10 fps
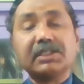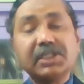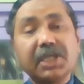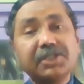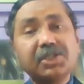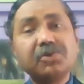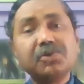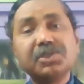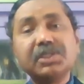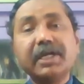See,
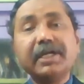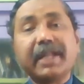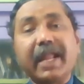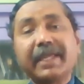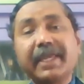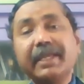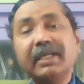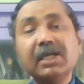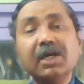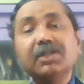execution and
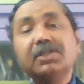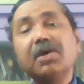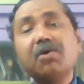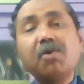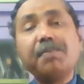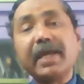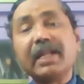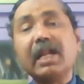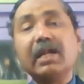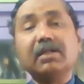tracking, they go
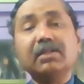parallel.